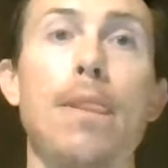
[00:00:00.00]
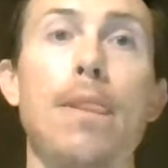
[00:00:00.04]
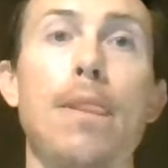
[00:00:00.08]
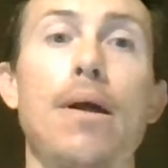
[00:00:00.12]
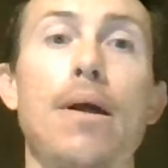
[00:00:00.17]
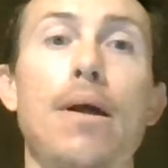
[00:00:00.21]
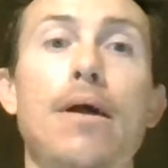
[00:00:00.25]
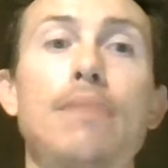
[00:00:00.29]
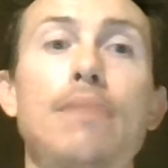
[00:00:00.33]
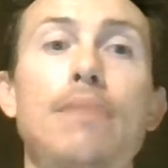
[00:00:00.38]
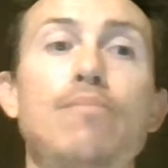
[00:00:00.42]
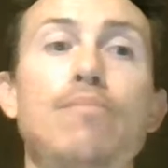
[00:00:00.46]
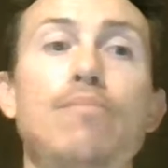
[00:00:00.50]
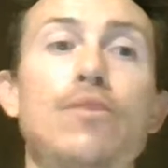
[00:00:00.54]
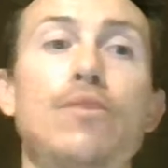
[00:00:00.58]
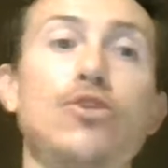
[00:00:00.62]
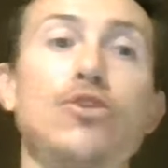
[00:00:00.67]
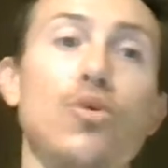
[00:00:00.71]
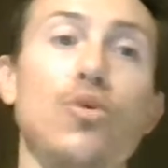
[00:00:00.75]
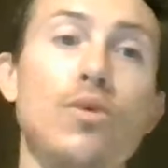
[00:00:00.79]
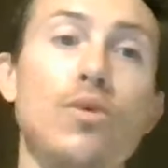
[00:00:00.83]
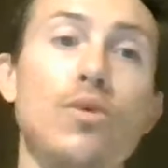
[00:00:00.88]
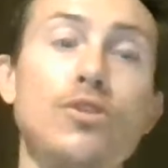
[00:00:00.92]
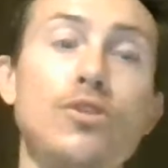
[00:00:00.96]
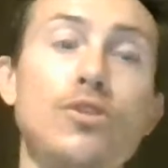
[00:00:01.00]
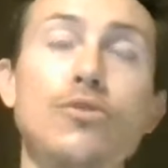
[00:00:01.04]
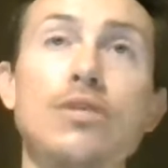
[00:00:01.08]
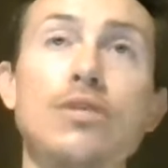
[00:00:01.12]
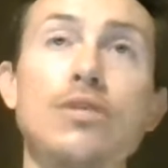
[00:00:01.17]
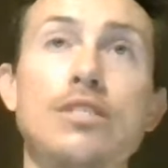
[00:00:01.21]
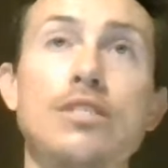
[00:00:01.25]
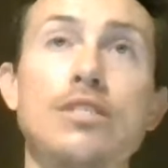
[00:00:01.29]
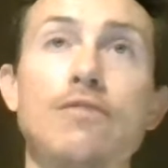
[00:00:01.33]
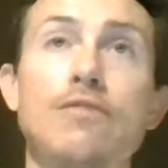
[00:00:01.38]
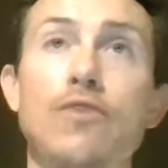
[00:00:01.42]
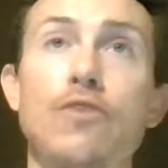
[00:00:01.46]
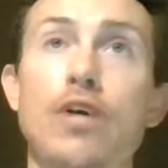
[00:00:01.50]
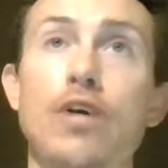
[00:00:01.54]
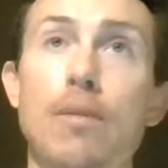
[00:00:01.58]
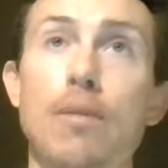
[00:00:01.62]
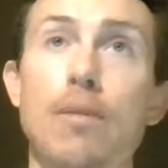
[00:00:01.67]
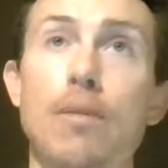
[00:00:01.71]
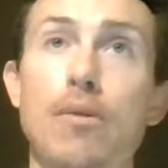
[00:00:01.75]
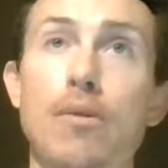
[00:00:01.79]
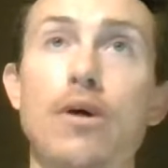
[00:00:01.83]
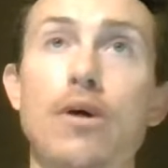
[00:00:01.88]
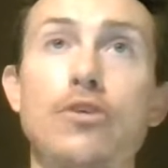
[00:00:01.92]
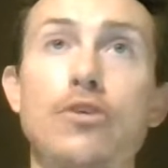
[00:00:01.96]
All right. So once you list it for a
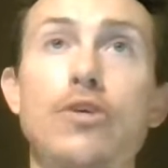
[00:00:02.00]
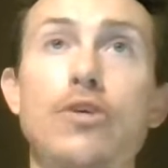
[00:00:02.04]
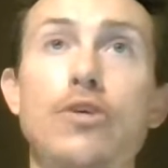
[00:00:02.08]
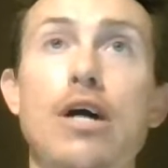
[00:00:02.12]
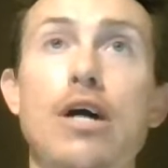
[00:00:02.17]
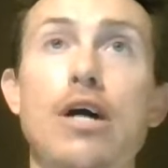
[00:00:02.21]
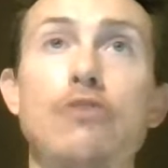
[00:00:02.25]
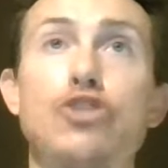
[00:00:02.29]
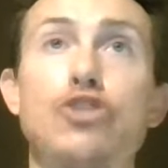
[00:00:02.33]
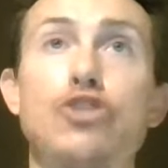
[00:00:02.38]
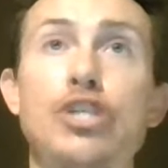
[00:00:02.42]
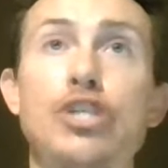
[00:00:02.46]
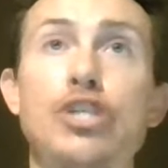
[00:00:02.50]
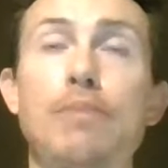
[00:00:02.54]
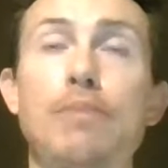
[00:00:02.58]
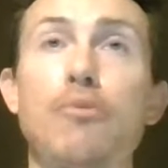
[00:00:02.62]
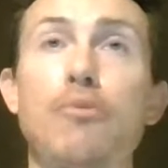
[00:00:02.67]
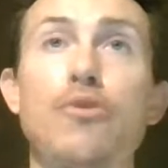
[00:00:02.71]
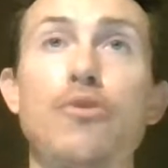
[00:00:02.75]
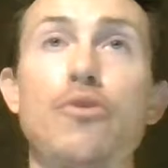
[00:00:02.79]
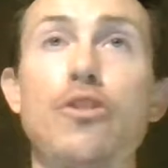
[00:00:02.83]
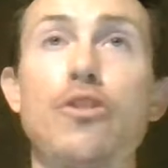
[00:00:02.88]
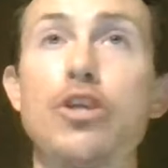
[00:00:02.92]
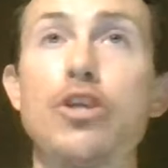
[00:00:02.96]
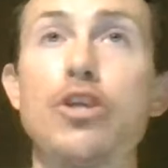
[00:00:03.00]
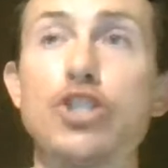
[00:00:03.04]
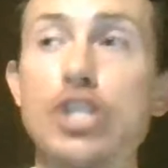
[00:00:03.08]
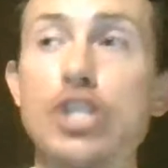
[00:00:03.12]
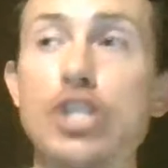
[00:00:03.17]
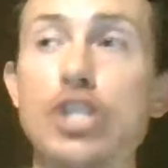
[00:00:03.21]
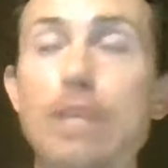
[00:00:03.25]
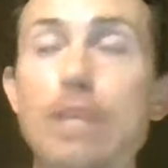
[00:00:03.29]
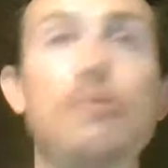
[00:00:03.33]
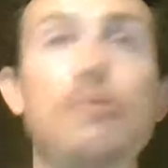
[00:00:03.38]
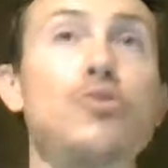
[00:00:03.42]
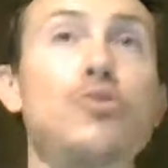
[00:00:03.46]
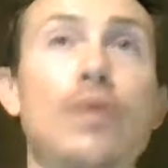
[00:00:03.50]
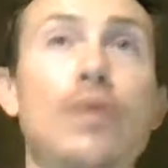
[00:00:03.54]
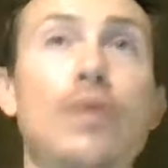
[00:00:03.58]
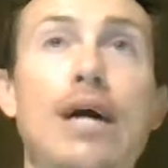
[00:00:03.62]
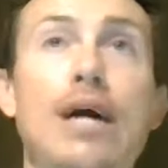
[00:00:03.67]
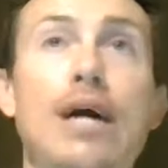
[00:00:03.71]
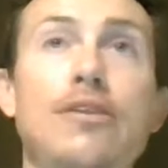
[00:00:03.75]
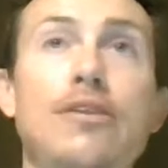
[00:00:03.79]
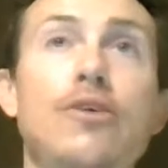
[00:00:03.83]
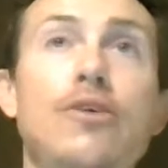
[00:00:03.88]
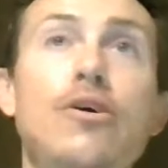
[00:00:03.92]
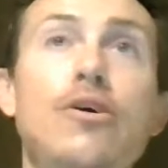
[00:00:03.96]
couple $100 cheaper than the cheapest one
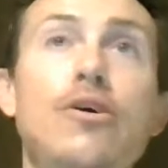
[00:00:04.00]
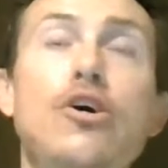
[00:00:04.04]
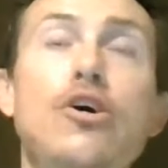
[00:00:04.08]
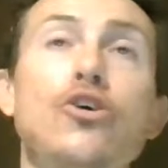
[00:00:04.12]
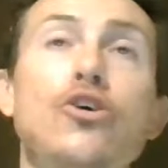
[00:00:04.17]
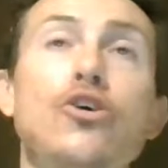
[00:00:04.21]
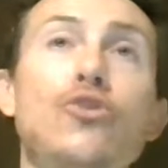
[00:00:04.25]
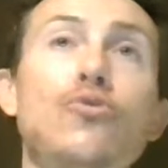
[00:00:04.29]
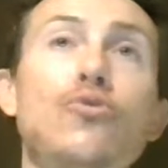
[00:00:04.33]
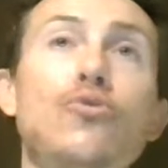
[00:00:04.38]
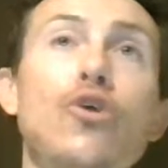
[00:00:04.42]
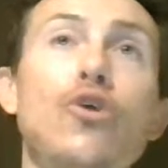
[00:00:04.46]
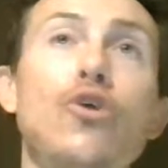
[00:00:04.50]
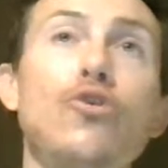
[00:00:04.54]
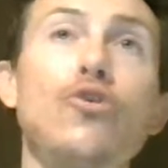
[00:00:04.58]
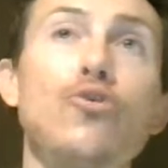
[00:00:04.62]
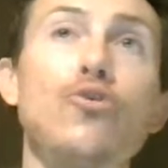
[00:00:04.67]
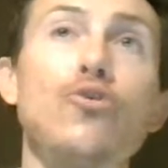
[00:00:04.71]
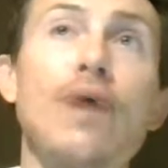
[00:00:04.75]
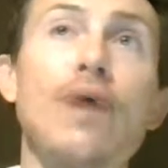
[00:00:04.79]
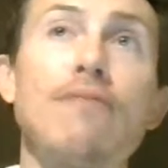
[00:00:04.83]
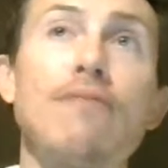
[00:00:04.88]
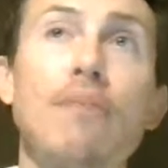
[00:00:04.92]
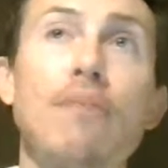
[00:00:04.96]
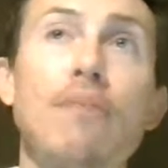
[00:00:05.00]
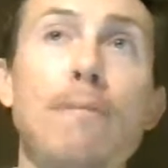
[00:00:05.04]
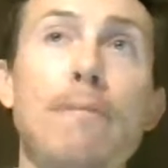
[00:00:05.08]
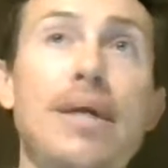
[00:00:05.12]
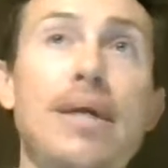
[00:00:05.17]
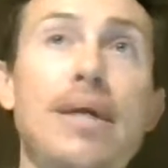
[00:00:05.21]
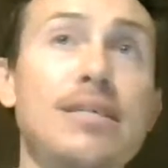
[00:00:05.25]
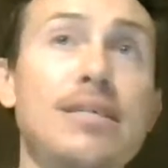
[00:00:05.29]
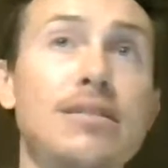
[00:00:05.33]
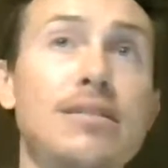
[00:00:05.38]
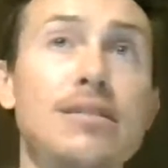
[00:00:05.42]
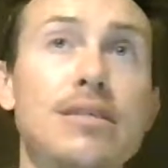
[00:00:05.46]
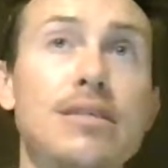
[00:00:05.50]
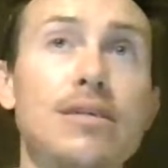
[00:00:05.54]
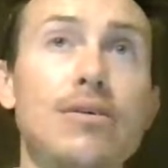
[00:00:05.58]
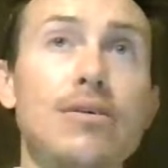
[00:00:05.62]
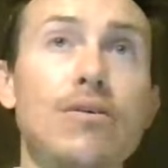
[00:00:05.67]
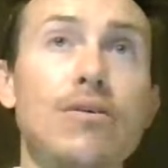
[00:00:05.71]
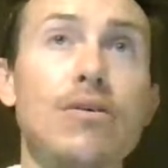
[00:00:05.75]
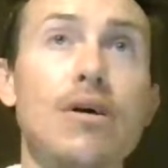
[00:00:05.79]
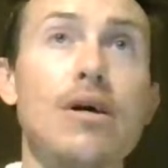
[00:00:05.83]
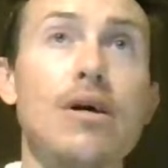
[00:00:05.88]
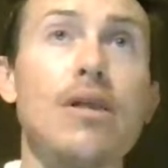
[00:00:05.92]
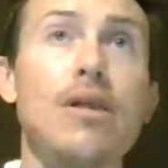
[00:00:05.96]
out there, you know you have the best
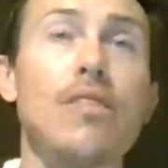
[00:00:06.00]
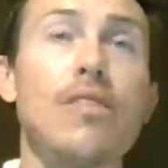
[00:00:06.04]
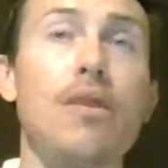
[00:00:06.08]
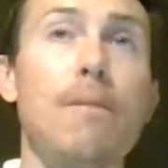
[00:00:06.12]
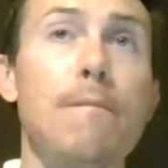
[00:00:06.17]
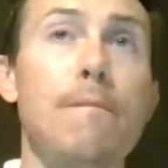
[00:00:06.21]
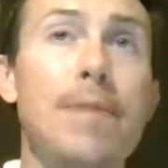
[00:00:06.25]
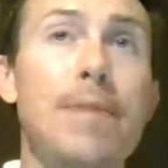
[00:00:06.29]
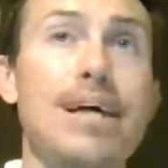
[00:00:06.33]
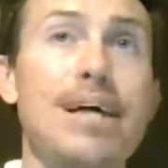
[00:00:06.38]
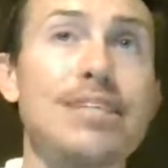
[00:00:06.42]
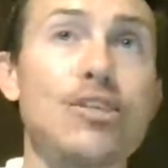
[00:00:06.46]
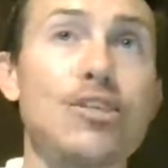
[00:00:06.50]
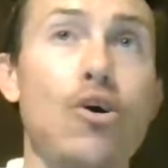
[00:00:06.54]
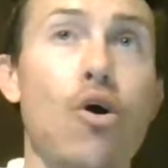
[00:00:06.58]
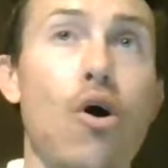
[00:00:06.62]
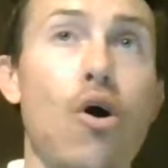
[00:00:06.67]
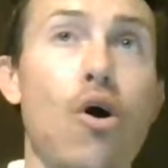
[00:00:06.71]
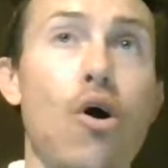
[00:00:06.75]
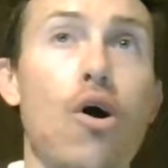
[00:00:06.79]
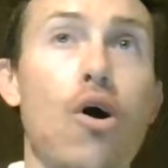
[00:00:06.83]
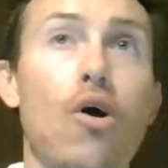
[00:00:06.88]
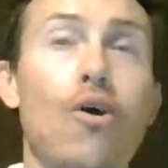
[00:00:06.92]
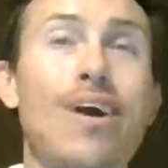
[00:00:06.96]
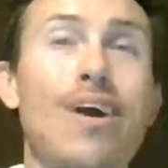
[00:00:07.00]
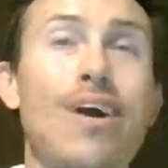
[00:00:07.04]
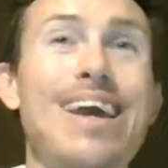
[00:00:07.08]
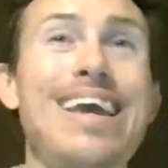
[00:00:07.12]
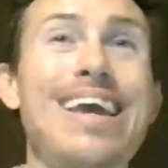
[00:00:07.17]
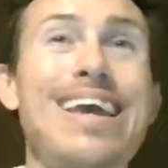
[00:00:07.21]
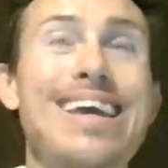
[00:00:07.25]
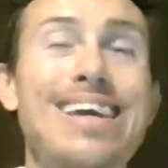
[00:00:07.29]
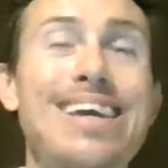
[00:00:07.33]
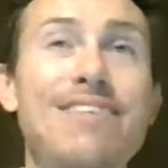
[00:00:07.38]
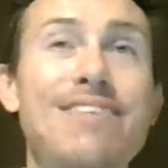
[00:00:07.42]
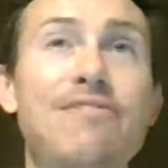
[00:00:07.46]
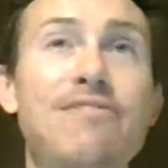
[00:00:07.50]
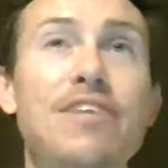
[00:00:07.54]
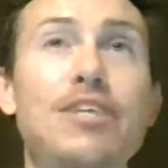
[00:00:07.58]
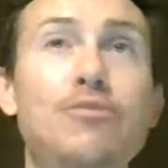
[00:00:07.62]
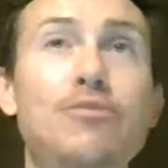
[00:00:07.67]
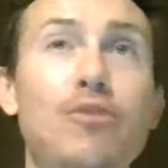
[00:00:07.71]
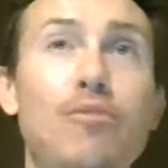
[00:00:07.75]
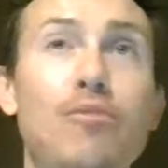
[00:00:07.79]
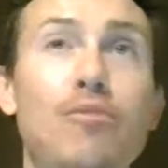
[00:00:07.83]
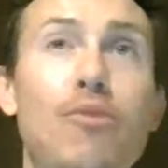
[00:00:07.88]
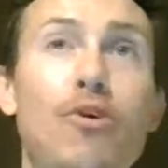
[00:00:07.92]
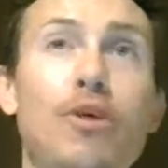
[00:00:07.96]
deal, the best car in
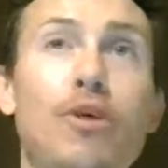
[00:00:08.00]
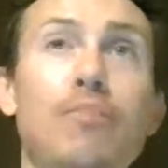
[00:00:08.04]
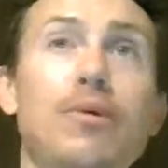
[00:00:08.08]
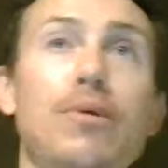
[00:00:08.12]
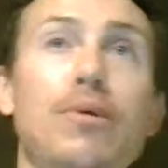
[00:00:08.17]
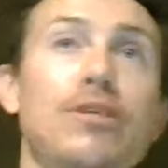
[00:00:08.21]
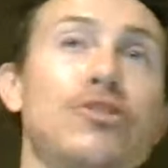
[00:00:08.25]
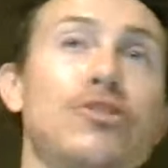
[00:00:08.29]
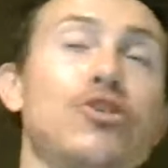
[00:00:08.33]
Facebook Marketplace.